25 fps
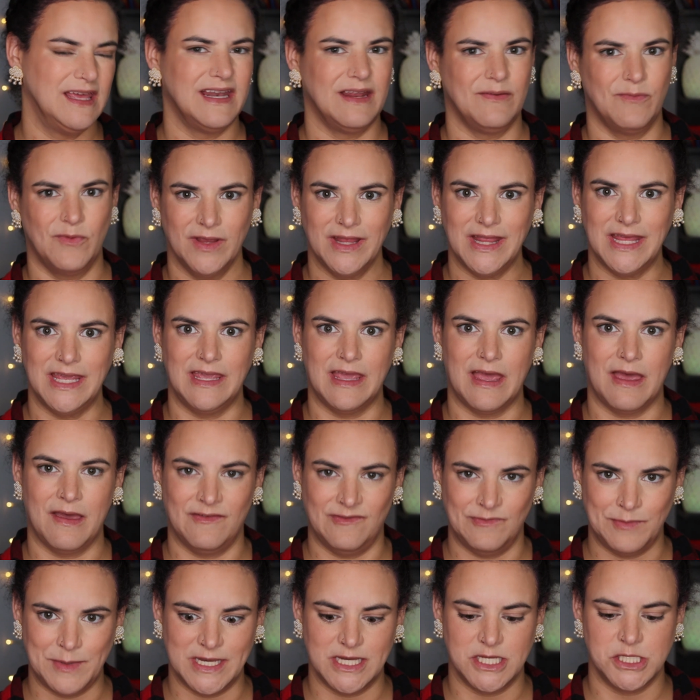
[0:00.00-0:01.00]
I really
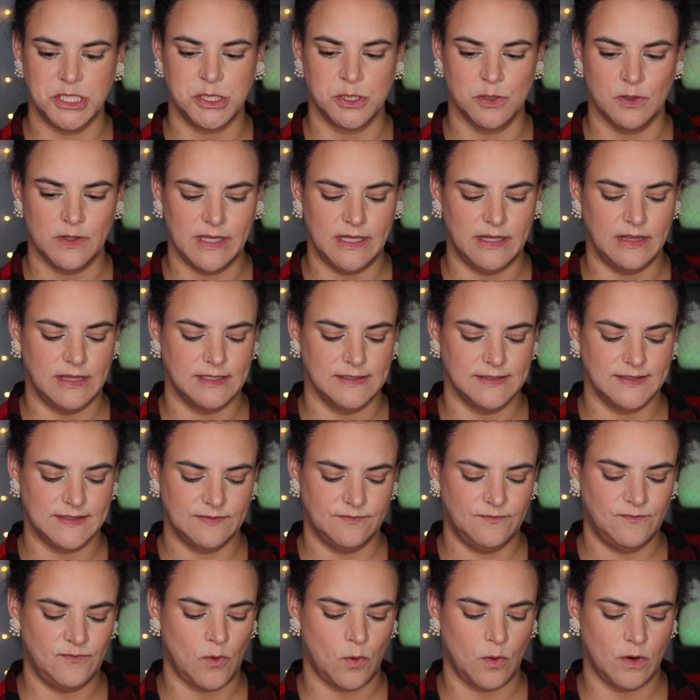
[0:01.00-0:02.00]
have been enjoying
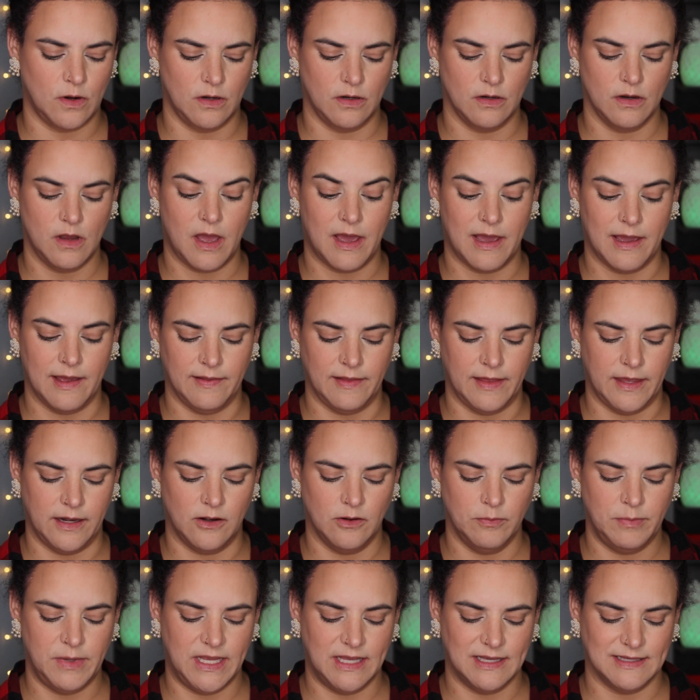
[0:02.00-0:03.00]
this for
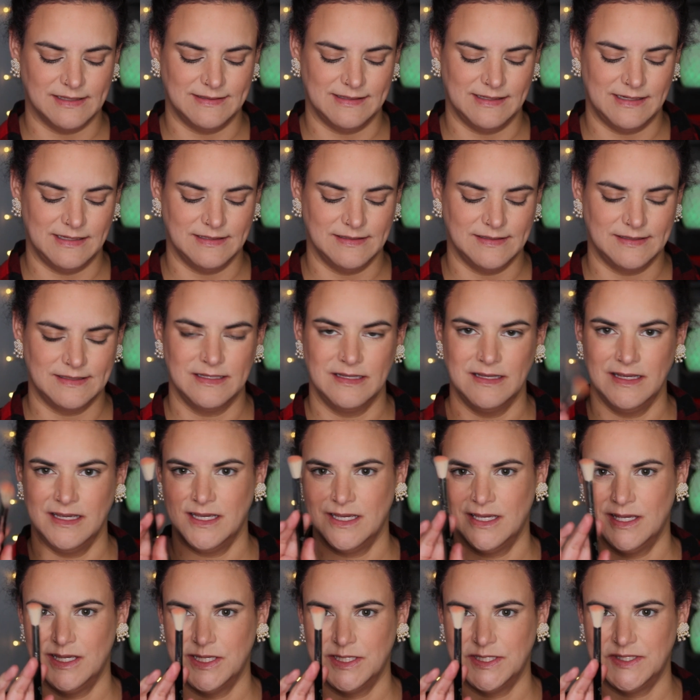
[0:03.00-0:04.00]
highlighter because it is
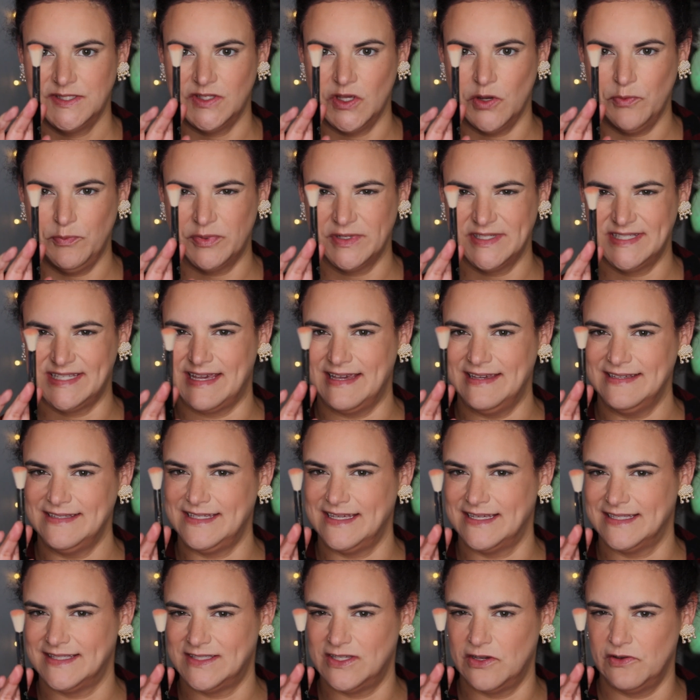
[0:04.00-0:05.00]
so
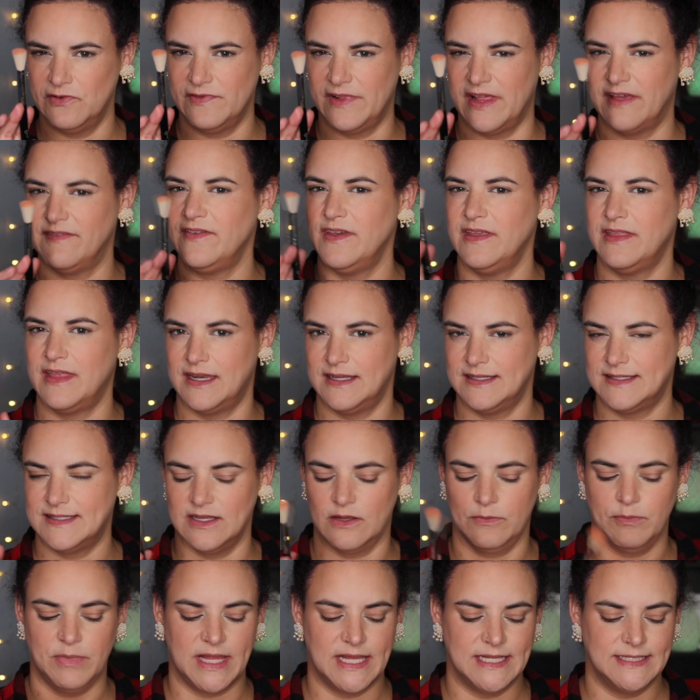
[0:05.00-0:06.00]
precise yet so fluffy that it
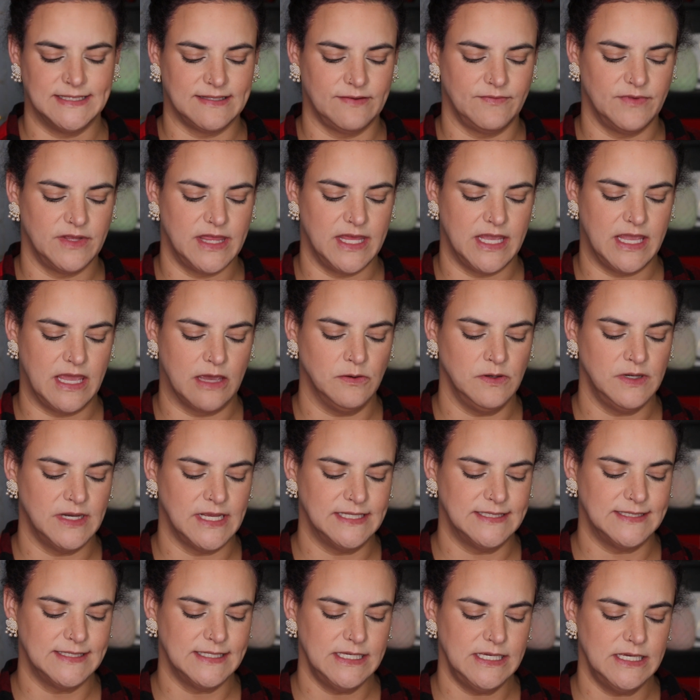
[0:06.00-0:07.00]
still blends everything out
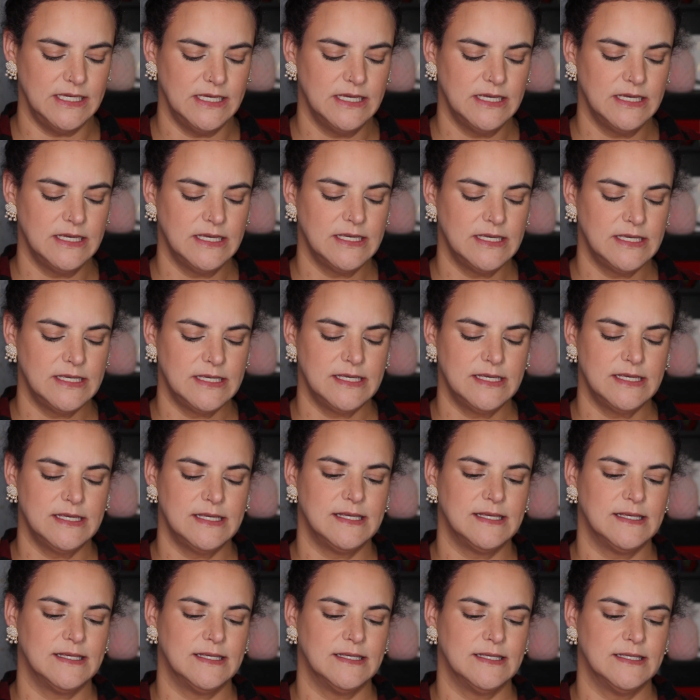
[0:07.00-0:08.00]
nicely.
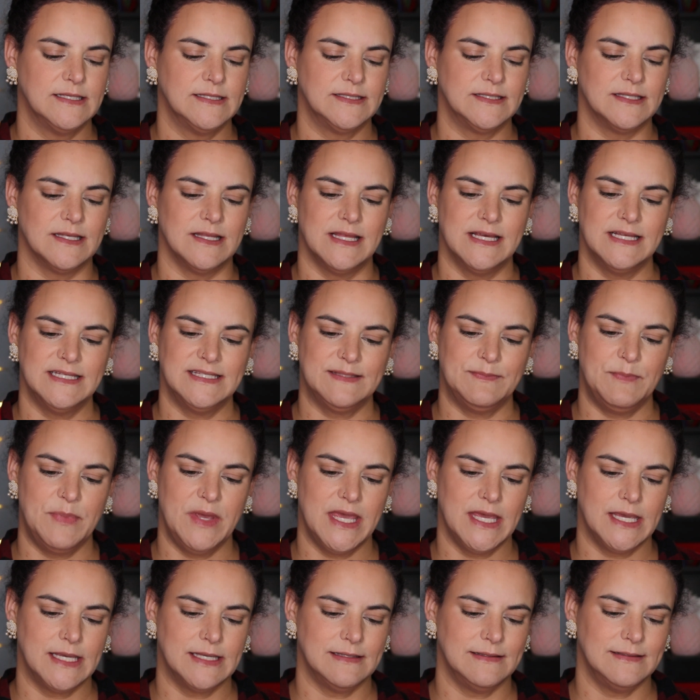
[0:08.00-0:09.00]
So let's
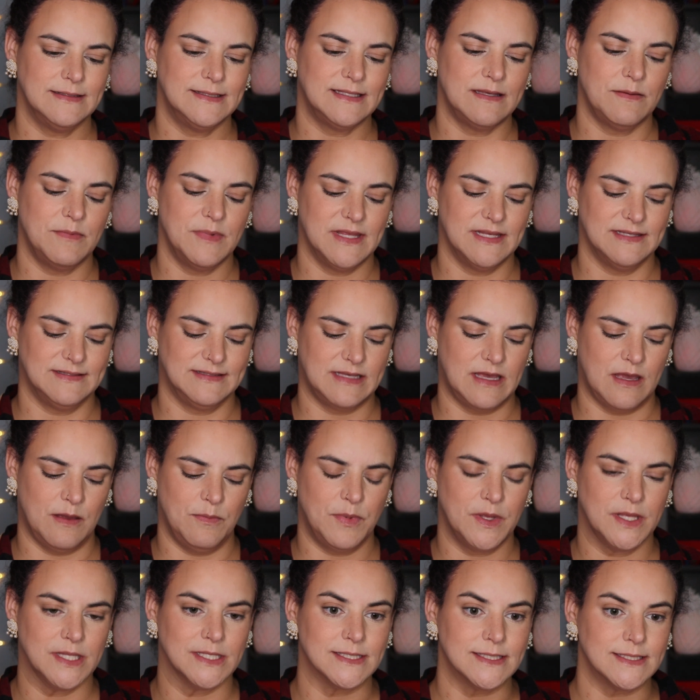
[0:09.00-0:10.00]
pick some of this
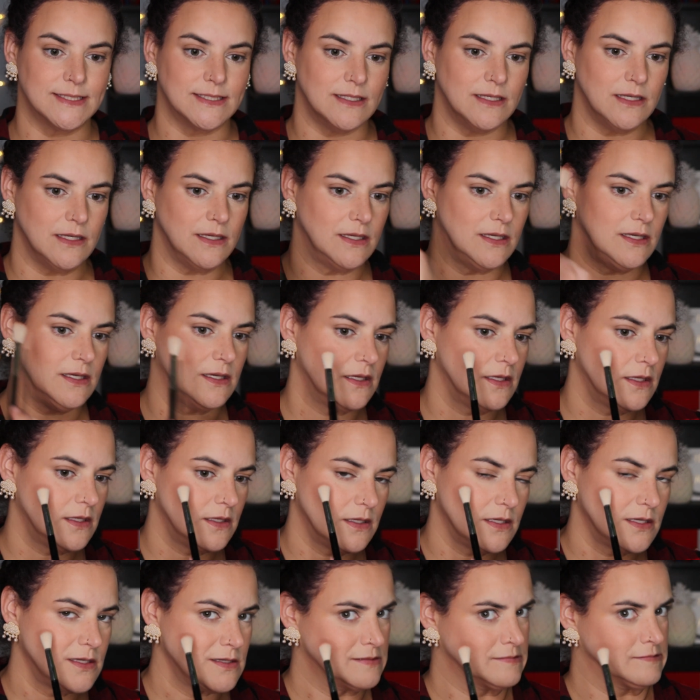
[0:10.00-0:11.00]
up and see,
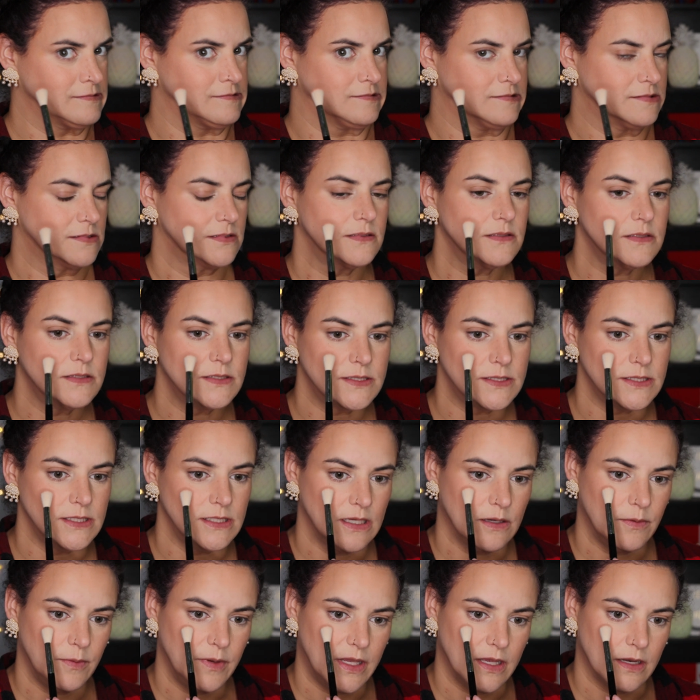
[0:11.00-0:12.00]

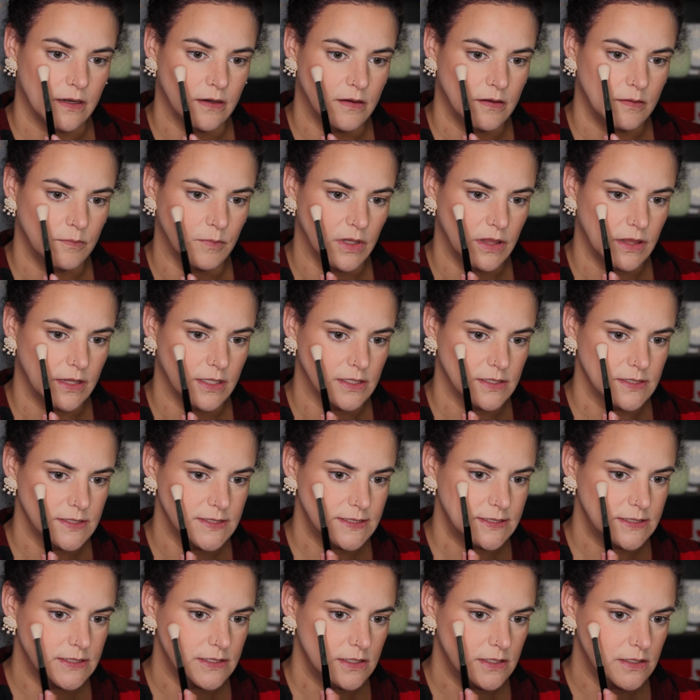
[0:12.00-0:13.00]
see how we get on with
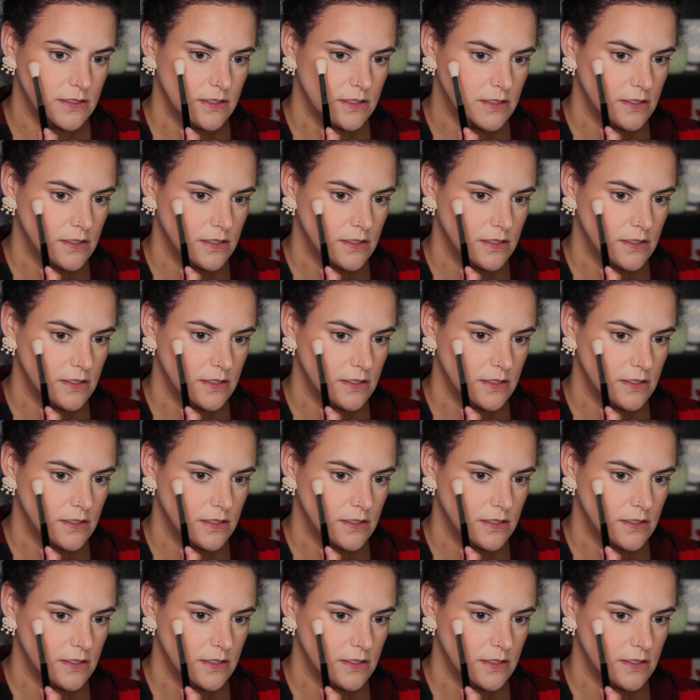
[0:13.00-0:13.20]
this.